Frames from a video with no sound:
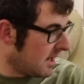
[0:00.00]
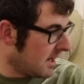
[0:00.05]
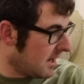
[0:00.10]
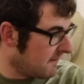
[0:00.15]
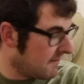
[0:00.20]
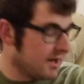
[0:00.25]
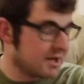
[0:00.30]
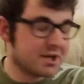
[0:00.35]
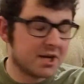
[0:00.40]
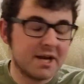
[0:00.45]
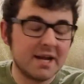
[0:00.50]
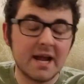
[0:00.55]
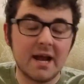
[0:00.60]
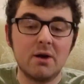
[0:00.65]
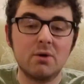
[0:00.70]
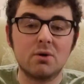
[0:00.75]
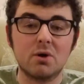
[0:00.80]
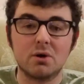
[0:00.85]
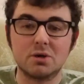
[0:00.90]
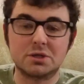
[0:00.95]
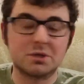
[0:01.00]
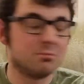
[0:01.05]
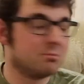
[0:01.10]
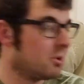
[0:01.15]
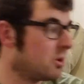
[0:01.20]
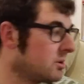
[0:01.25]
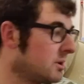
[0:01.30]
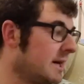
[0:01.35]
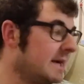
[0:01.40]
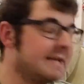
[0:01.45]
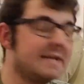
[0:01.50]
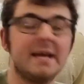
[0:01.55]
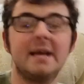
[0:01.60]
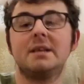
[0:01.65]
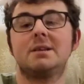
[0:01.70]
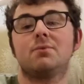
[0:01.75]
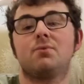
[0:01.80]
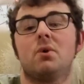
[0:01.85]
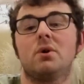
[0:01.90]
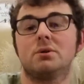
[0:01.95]
I've actually now got some more
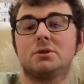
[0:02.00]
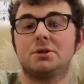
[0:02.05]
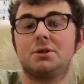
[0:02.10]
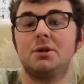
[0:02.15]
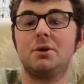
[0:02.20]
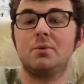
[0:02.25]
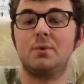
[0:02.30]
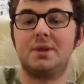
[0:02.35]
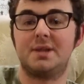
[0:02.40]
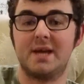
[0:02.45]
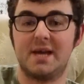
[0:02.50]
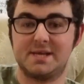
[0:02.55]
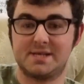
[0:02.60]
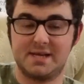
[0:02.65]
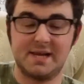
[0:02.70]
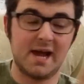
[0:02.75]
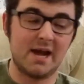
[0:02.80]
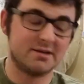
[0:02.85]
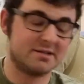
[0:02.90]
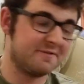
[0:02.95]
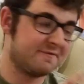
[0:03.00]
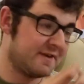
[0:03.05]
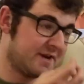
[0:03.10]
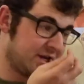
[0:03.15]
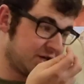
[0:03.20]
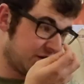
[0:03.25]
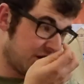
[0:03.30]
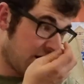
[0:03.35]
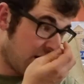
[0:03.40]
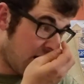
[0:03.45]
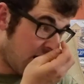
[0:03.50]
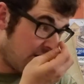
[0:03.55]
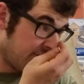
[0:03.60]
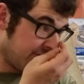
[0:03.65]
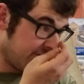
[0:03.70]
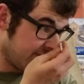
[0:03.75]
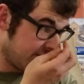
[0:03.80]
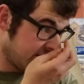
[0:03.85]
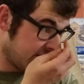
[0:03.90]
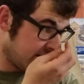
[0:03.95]
ideas of what to do with this and how to finish it
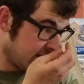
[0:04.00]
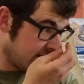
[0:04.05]
off,